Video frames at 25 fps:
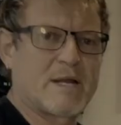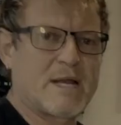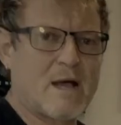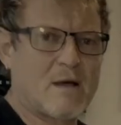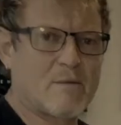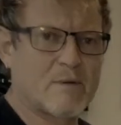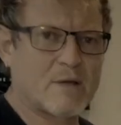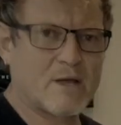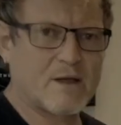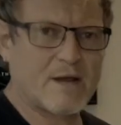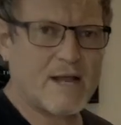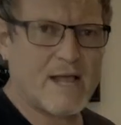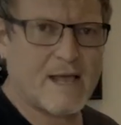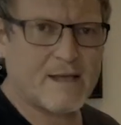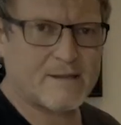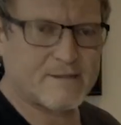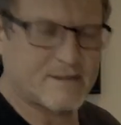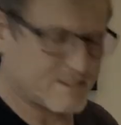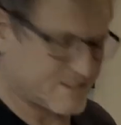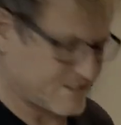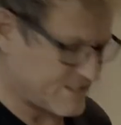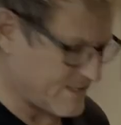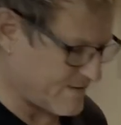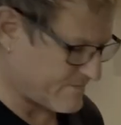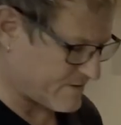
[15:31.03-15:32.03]
now we're going to add the
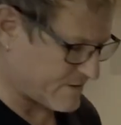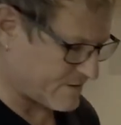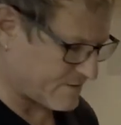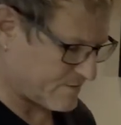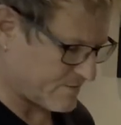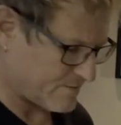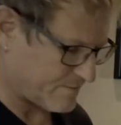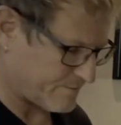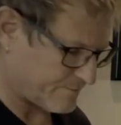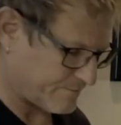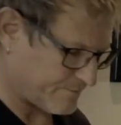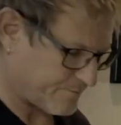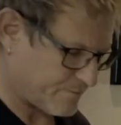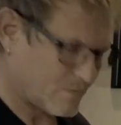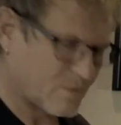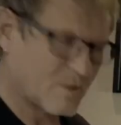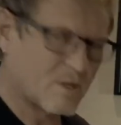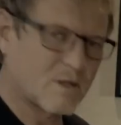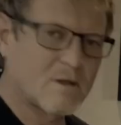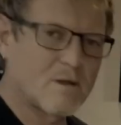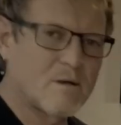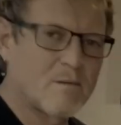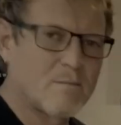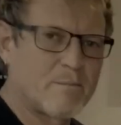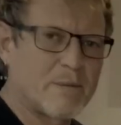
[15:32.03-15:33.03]
7th.
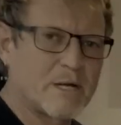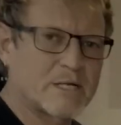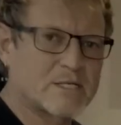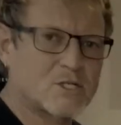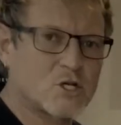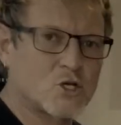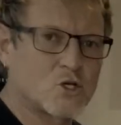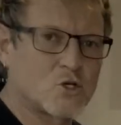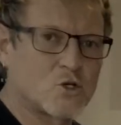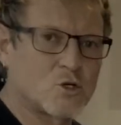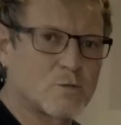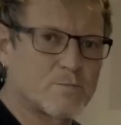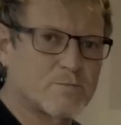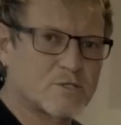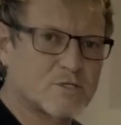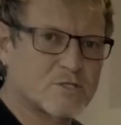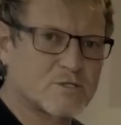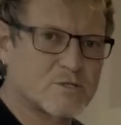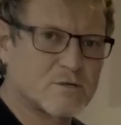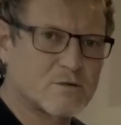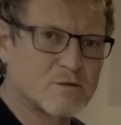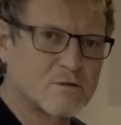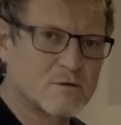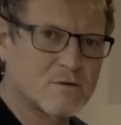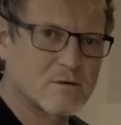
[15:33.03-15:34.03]
But
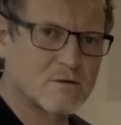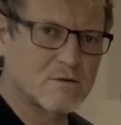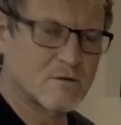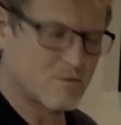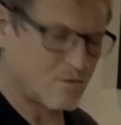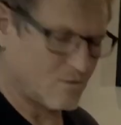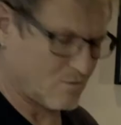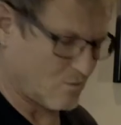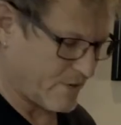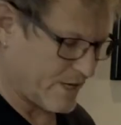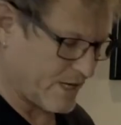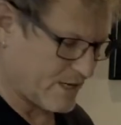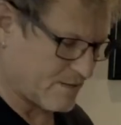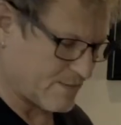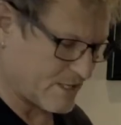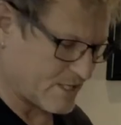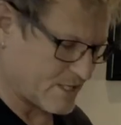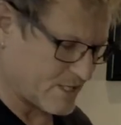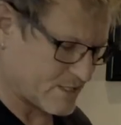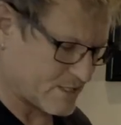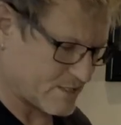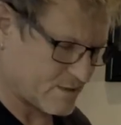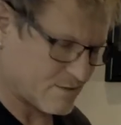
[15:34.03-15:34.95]
oops, wait a minute.